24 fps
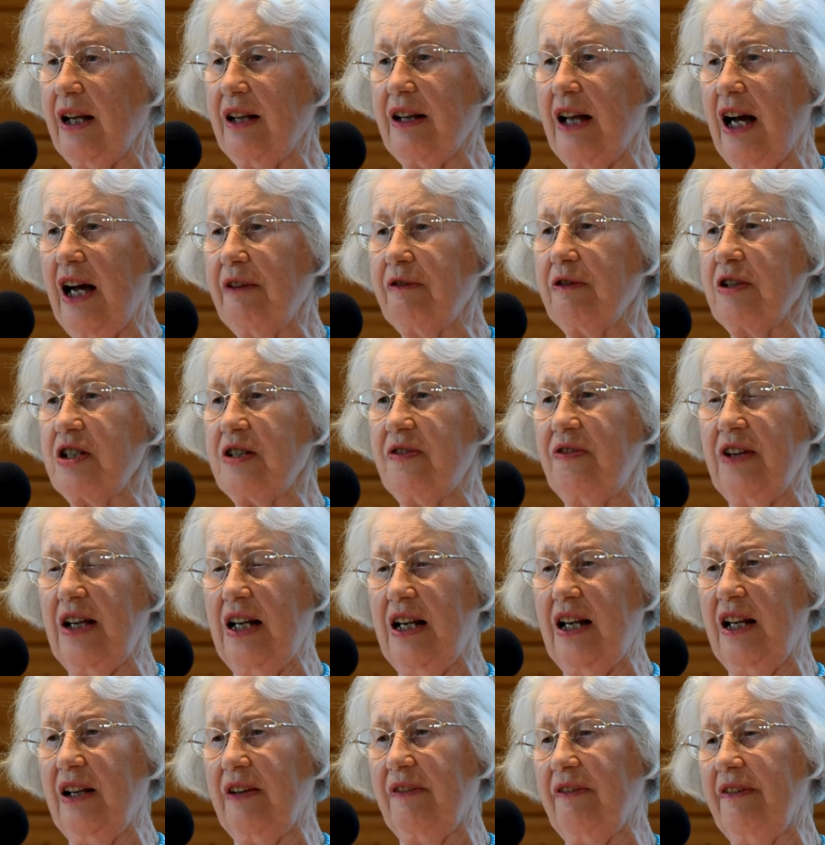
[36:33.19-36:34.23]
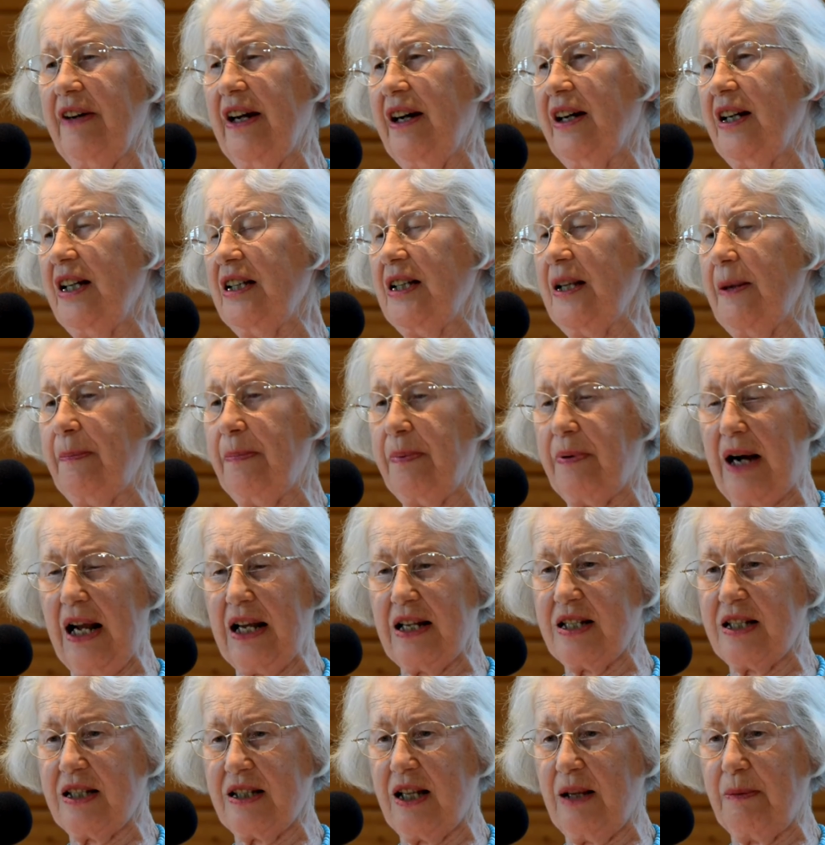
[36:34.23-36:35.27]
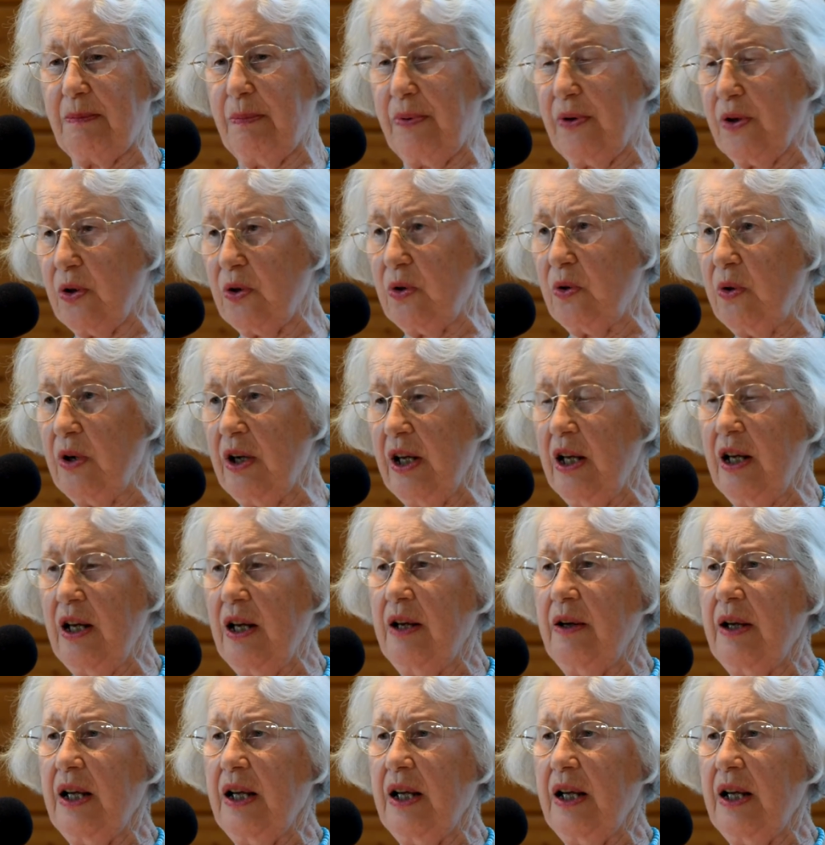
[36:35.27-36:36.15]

and I was feeling very depressed and blue.